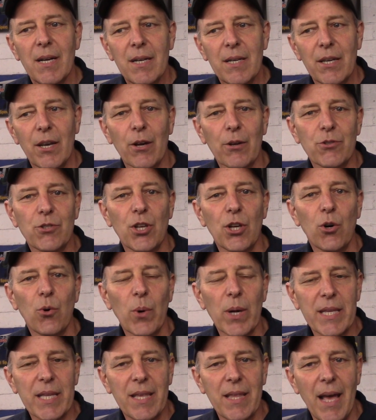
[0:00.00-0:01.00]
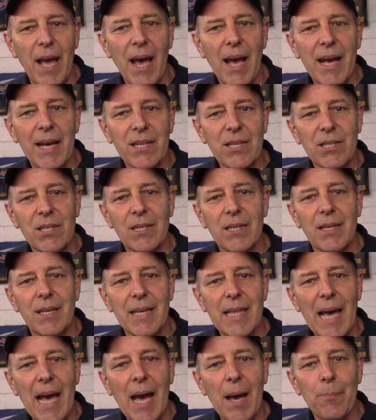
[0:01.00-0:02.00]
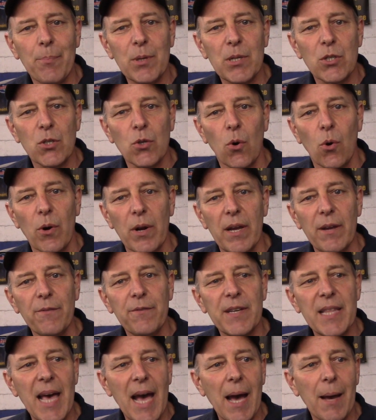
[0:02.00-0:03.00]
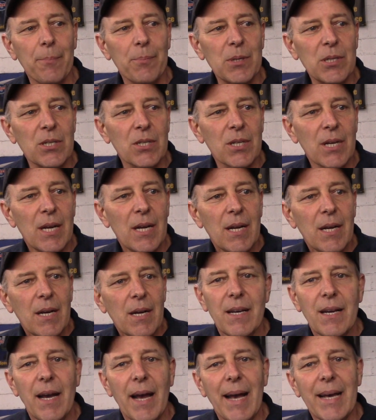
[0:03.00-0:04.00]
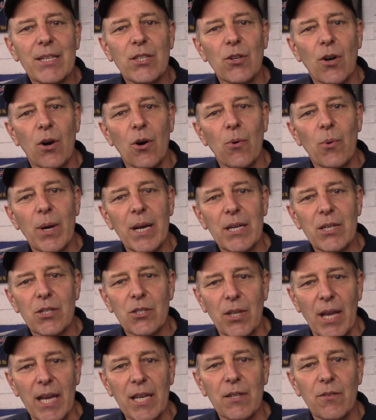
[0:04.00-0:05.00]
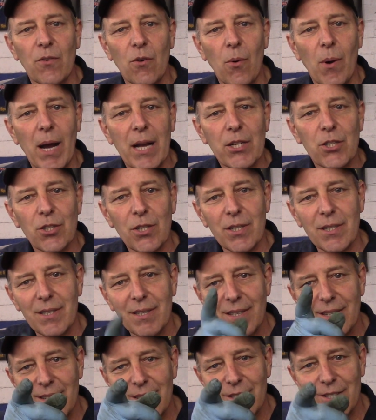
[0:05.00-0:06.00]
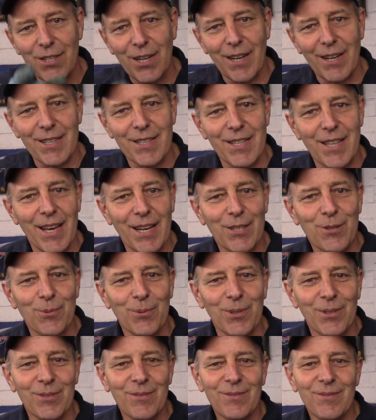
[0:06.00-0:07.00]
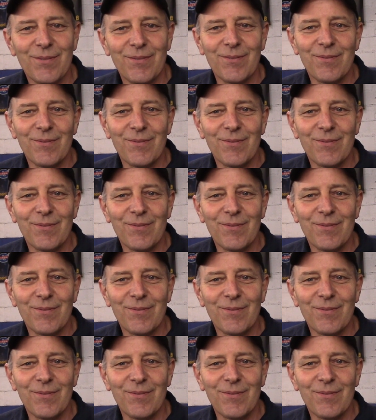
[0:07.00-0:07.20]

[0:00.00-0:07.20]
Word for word: deal with it as it happens or if it happens. As always, thanks for watching. See you on the next one.